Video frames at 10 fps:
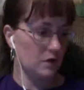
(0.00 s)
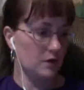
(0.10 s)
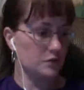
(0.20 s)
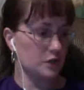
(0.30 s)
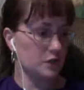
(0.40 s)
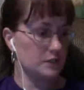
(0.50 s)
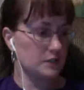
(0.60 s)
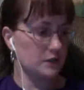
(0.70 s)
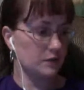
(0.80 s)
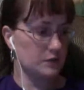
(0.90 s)
I was trying to see
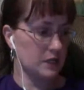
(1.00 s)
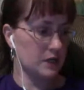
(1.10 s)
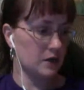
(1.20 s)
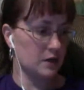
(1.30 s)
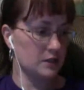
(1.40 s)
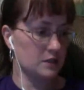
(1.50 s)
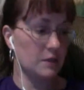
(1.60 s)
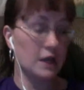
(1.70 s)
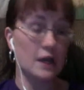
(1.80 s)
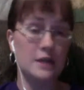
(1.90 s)
if there was any awesome.
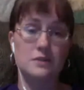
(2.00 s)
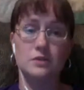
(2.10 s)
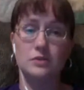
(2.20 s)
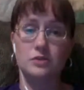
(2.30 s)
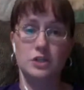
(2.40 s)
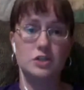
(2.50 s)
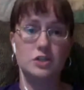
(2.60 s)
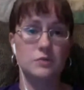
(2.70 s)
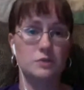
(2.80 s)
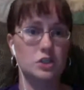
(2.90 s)
And dilution. She
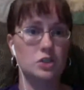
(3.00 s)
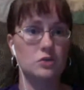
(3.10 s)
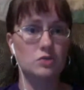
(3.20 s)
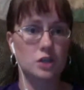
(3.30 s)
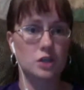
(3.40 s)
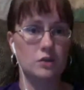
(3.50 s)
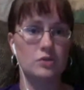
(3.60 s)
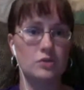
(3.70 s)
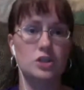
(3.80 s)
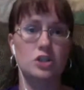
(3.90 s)
was huge on
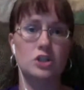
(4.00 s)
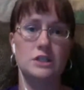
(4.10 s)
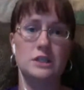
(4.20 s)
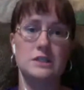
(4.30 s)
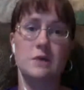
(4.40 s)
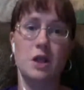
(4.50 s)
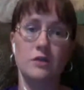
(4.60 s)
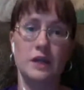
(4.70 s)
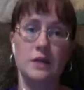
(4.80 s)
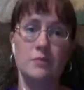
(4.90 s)
dilution. She said the smaller
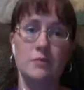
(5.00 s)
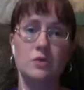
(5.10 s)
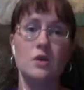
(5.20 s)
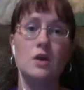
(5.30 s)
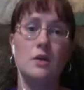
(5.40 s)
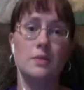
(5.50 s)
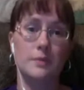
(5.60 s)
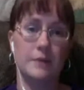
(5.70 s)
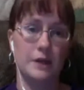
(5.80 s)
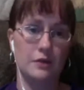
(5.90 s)
the animal, the
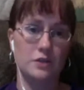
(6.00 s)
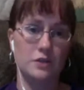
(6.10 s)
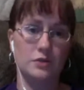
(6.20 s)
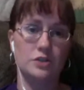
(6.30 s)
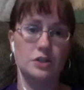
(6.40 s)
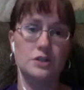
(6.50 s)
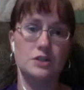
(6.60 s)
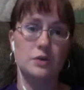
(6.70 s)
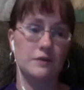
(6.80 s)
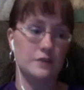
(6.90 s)
bigger the dilution.
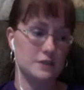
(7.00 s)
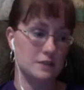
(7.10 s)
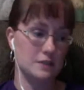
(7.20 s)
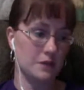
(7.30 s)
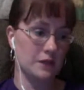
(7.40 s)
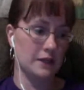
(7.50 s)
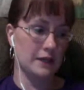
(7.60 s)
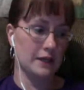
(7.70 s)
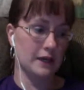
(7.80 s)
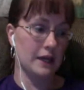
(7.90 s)
So if it's something
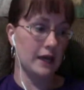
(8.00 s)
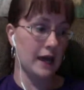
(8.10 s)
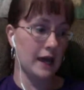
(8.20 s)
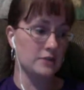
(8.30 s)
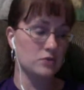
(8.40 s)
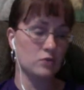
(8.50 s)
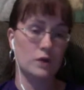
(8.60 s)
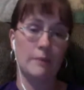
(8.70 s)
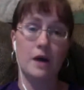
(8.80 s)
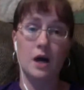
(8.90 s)
like a cat or
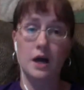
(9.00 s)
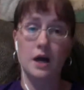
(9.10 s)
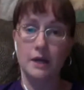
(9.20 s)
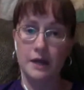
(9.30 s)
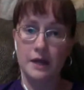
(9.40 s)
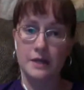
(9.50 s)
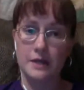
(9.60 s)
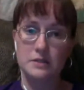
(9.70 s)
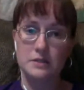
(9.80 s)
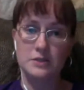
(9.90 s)
a pocket pet,
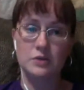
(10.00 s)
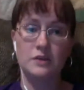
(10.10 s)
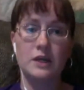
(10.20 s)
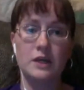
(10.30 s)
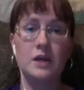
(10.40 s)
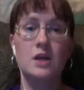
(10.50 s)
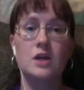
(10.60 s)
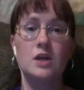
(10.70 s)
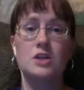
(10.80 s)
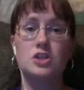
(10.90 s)
that sort of thing,
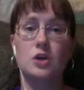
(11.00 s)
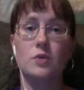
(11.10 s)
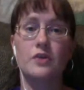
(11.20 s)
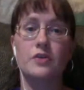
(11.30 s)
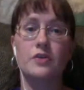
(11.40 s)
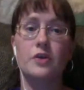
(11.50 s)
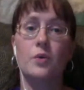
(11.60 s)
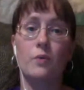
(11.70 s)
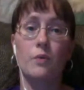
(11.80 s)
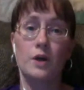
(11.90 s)
start with
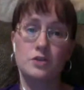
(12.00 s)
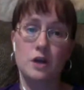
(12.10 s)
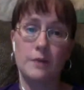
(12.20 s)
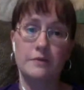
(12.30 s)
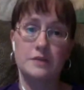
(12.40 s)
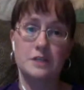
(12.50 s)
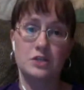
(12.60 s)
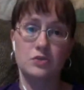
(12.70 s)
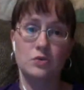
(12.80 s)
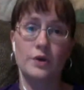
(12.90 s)
1 drop of
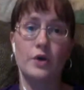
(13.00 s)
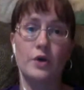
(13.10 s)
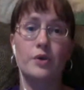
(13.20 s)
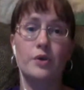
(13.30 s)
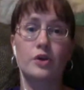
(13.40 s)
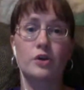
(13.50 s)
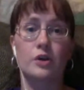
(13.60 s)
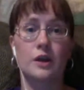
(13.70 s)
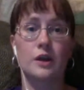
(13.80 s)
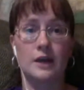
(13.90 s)
essential oil
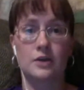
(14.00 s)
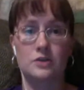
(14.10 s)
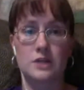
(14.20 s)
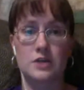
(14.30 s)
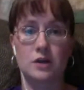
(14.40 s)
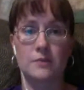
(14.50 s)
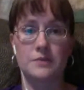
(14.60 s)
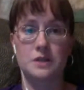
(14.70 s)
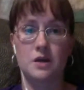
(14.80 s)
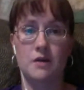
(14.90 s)
per 9 or 10
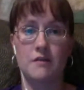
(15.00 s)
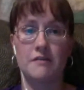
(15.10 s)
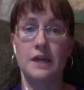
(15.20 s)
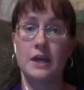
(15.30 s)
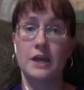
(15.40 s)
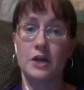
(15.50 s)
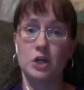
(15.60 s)
drops of carrier